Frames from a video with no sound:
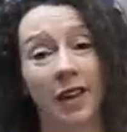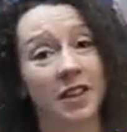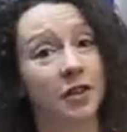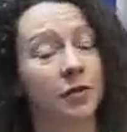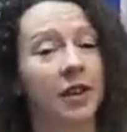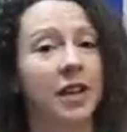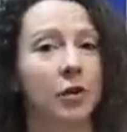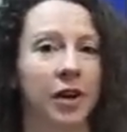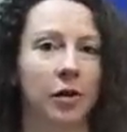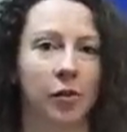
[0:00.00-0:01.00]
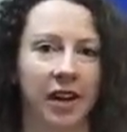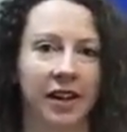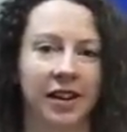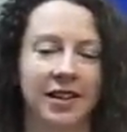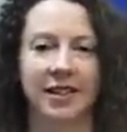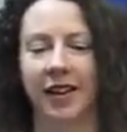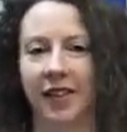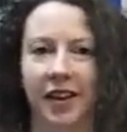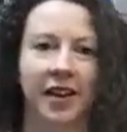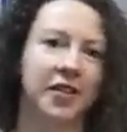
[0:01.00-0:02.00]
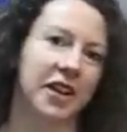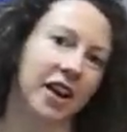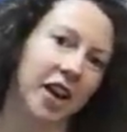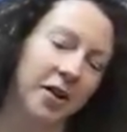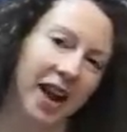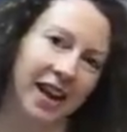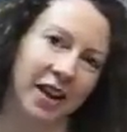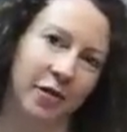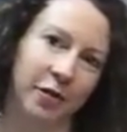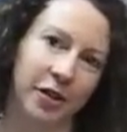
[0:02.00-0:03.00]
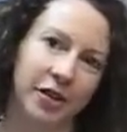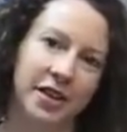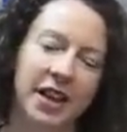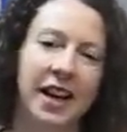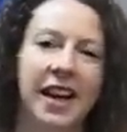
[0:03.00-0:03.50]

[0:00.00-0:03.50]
it's a really quick win. It's like the low-hanging fruit.